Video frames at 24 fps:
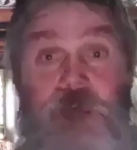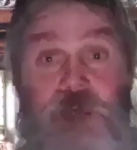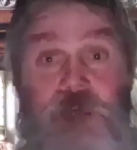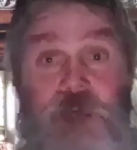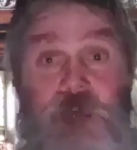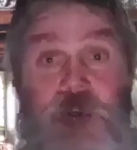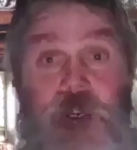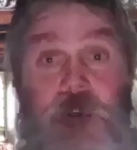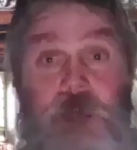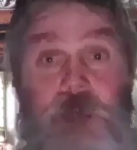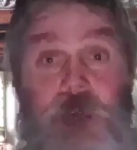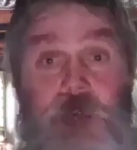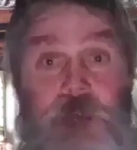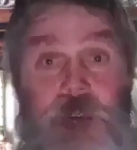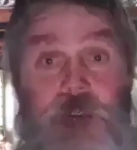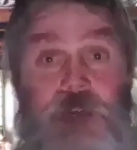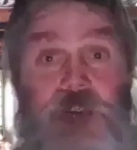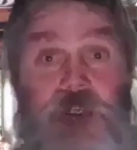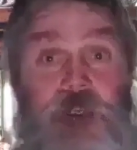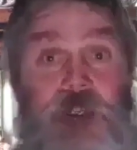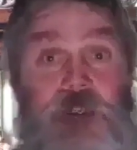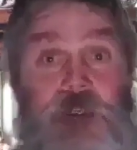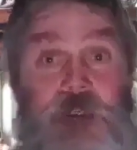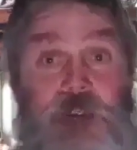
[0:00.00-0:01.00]
through this
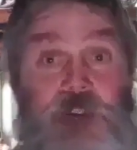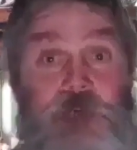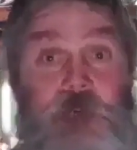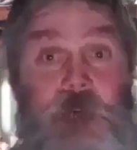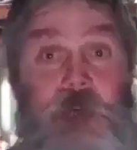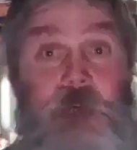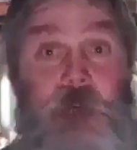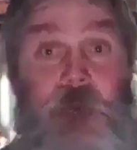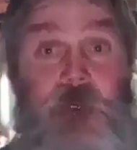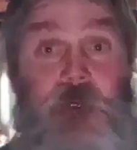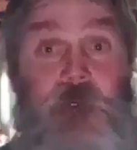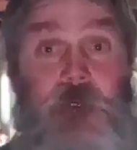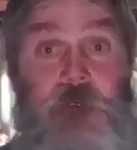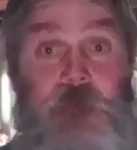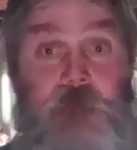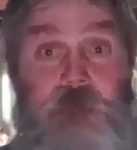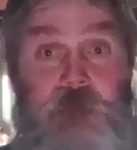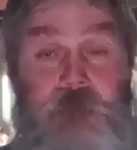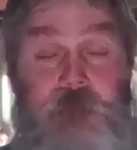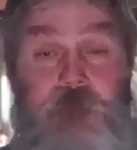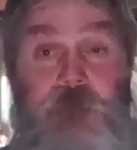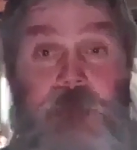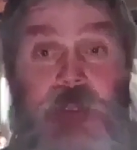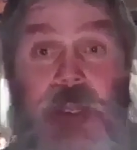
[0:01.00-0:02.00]
fire refining. refinement. That's
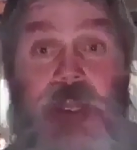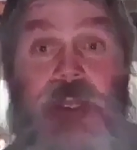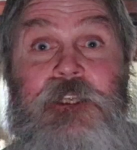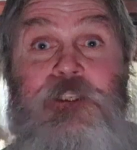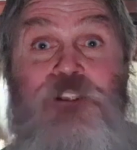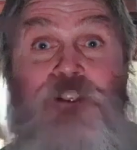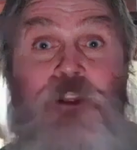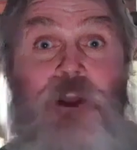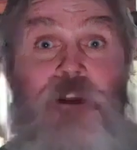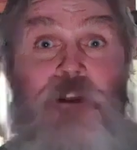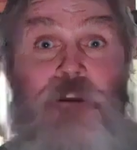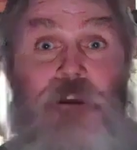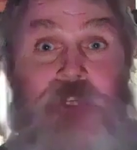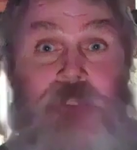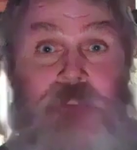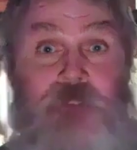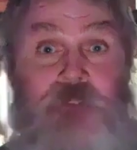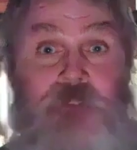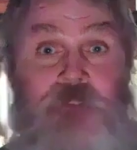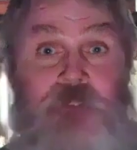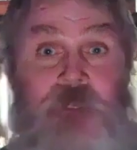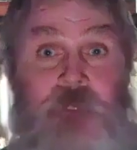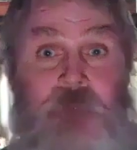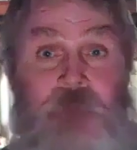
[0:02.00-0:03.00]
how he's prepared
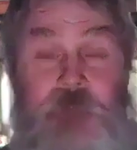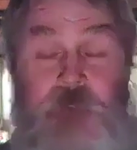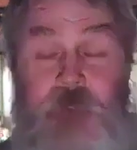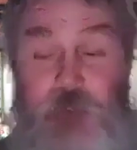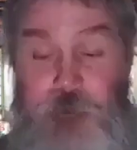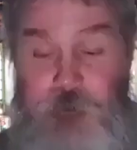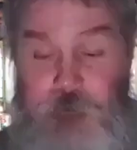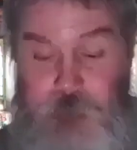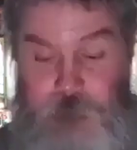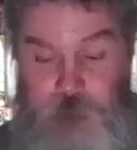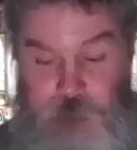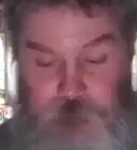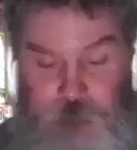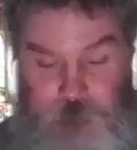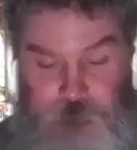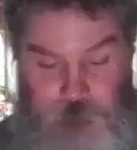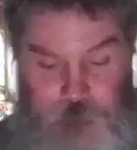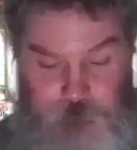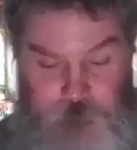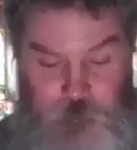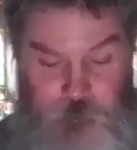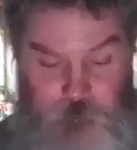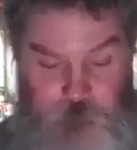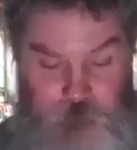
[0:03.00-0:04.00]
and taught at the
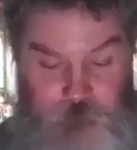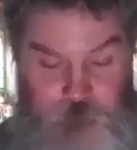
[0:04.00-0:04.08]
same